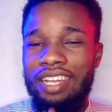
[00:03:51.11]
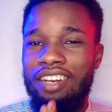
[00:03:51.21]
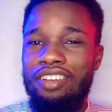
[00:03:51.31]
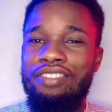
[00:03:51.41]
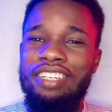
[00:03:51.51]
I
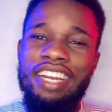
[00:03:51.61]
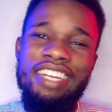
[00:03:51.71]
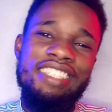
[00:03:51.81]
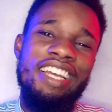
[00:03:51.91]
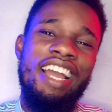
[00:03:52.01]
love you
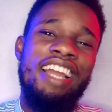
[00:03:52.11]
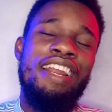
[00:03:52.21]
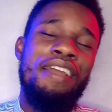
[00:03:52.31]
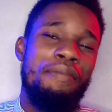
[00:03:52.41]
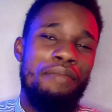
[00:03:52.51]
guys and
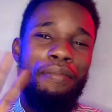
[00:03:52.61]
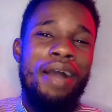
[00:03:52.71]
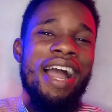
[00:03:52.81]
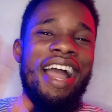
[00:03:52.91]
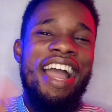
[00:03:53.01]

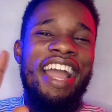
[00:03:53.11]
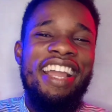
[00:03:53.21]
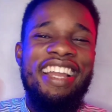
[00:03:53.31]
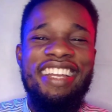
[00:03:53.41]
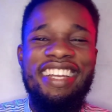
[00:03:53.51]
bye-bye.